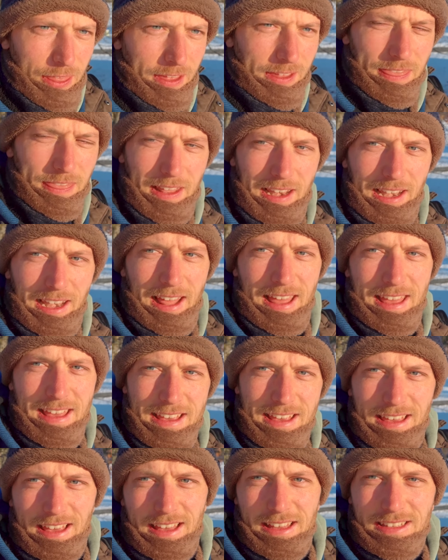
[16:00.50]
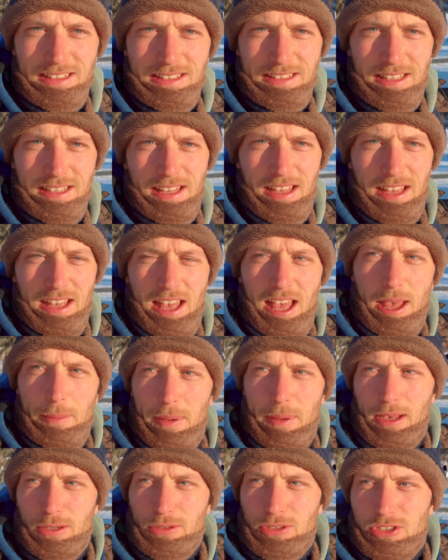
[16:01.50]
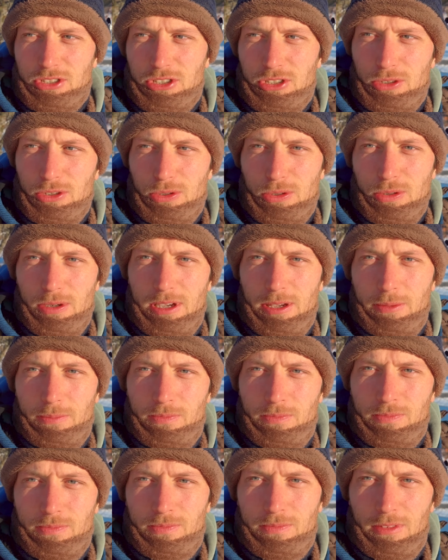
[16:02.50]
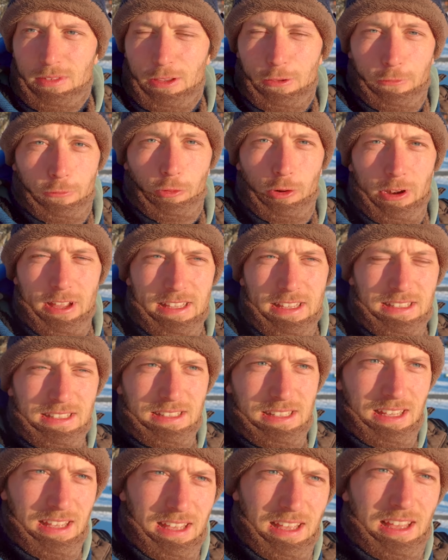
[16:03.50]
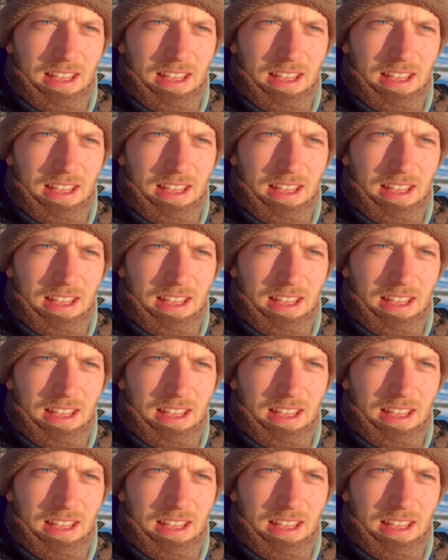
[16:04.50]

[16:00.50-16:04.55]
think the lake is about to freeze.